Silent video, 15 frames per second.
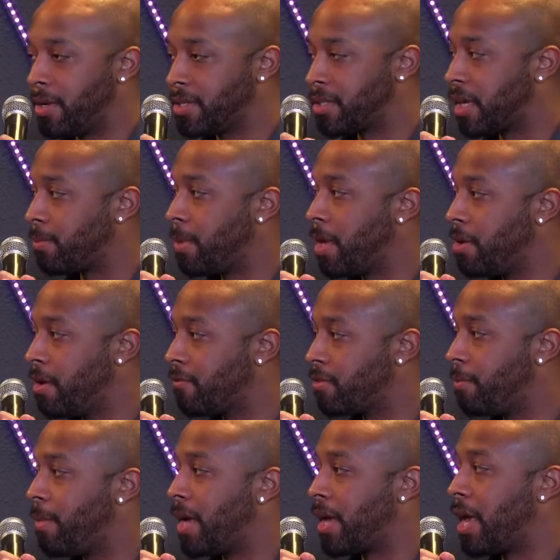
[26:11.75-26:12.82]
It's like, man, you have
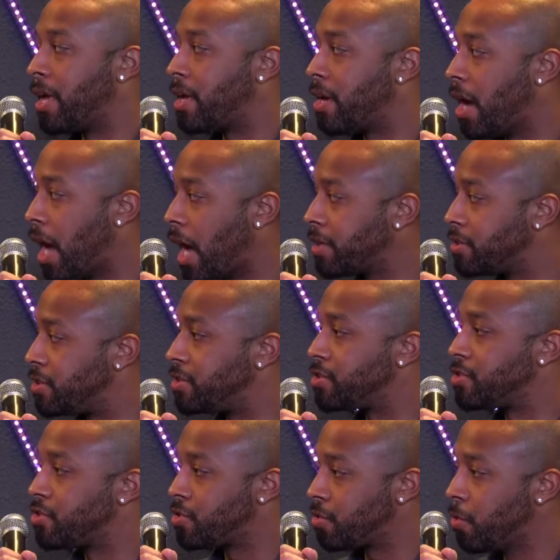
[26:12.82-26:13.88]
to make a conscious
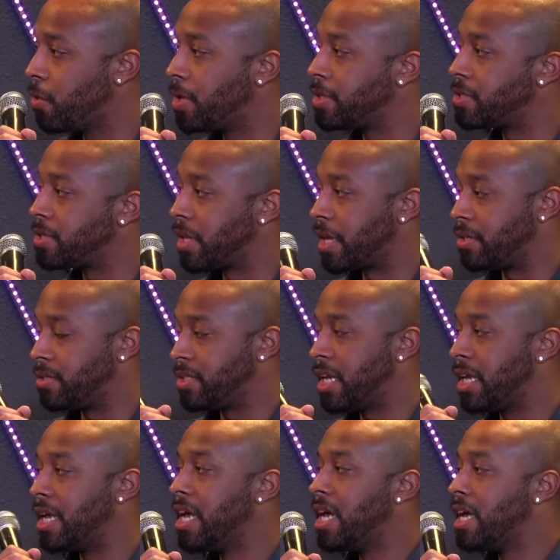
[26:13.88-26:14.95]
choice, like you
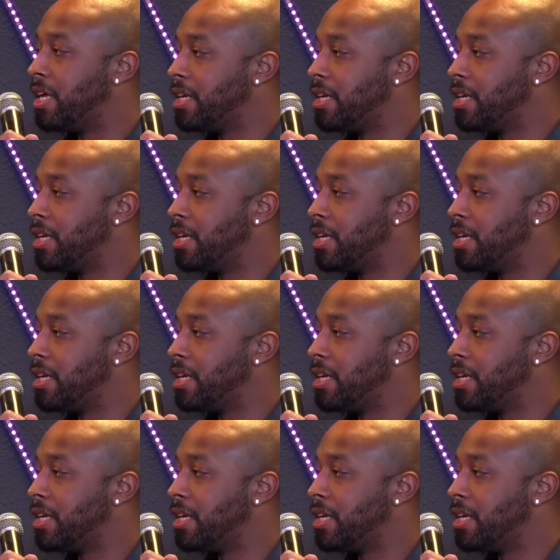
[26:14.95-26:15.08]
said,